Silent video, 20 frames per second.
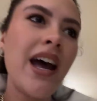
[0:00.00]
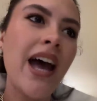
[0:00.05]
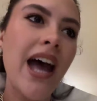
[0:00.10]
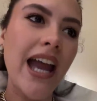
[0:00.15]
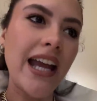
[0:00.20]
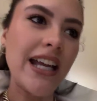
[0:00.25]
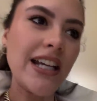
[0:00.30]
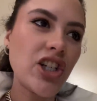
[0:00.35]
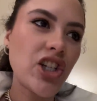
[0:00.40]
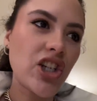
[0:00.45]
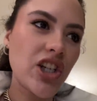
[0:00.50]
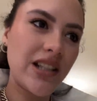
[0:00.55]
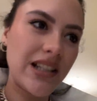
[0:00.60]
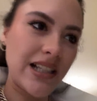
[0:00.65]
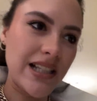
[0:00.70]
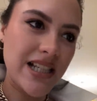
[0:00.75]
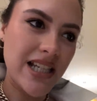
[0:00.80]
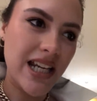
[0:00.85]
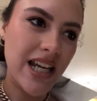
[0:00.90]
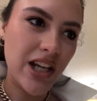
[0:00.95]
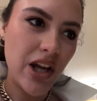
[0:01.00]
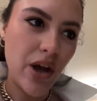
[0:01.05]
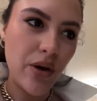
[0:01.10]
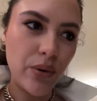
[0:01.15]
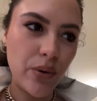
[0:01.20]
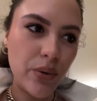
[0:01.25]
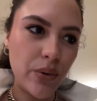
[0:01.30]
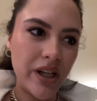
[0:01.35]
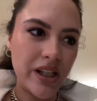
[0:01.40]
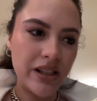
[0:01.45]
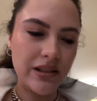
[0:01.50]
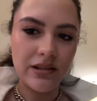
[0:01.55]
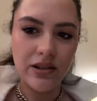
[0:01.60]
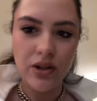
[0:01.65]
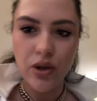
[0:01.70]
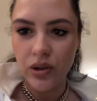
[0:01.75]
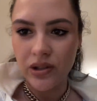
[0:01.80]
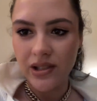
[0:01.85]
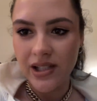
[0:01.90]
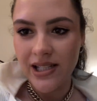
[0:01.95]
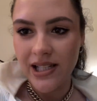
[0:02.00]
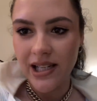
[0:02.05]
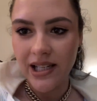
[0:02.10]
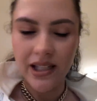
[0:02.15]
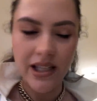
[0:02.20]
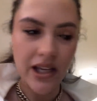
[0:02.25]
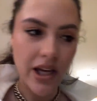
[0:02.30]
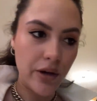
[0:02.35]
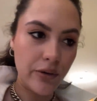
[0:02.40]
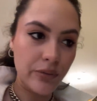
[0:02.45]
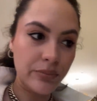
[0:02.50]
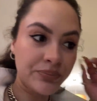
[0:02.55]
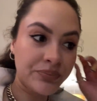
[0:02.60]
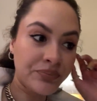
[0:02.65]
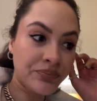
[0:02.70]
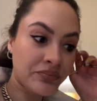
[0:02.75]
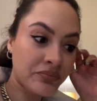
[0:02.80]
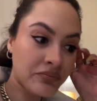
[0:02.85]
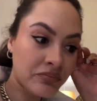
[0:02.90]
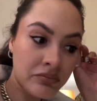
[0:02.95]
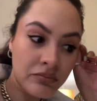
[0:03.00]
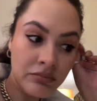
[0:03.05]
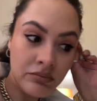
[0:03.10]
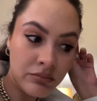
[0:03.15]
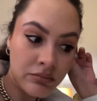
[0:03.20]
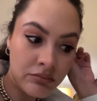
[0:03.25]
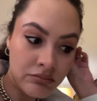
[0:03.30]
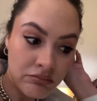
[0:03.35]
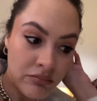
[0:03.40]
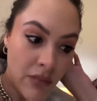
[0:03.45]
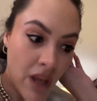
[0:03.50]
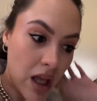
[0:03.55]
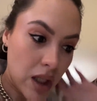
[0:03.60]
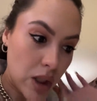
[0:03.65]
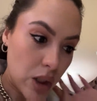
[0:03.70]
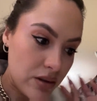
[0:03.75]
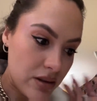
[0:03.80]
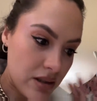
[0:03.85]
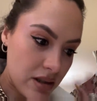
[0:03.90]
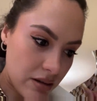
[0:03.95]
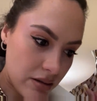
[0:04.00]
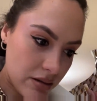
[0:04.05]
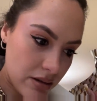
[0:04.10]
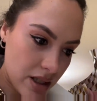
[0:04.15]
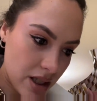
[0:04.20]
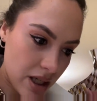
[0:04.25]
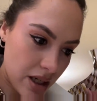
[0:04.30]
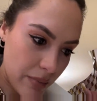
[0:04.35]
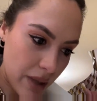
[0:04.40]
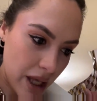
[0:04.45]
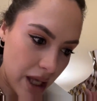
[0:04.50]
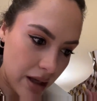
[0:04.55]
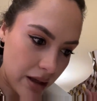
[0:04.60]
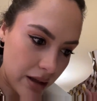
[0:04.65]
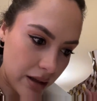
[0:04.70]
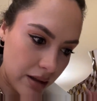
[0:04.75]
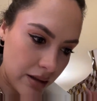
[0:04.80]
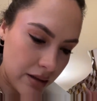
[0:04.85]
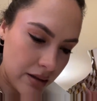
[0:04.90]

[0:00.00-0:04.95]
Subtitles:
Asian Latino grill called Cinco. Looks good to me.